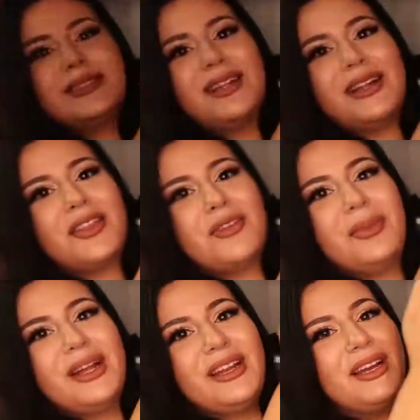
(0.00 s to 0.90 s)
Another
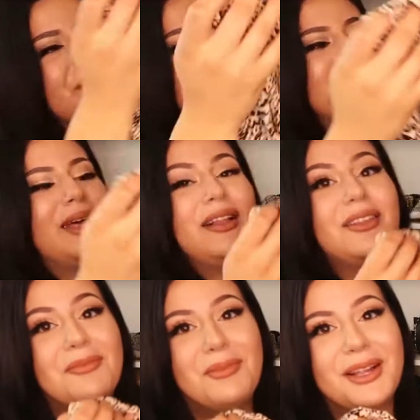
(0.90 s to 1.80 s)
button up. I
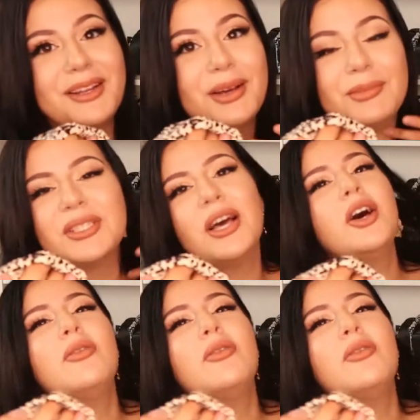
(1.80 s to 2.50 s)
love button ups.